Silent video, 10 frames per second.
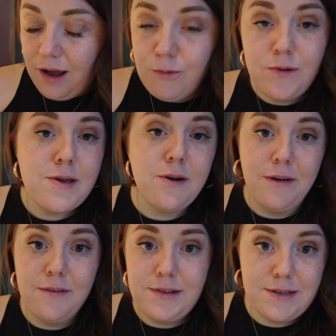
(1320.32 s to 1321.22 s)
I will eat
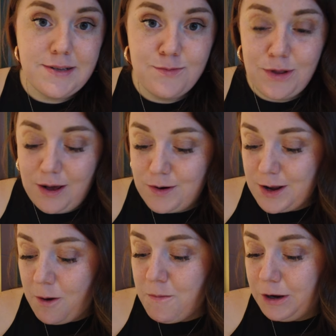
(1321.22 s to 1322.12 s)
all of this without a
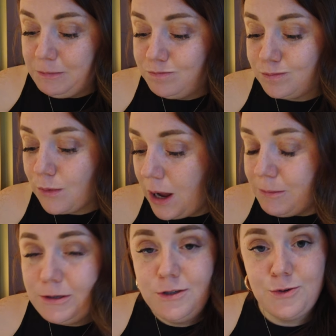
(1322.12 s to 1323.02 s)
doubt, but I'm
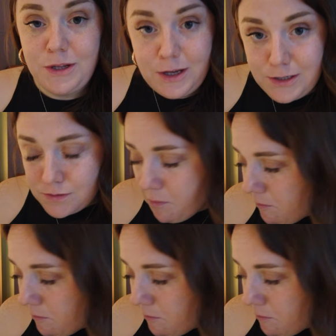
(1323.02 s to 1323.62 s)
gonna enjoy this.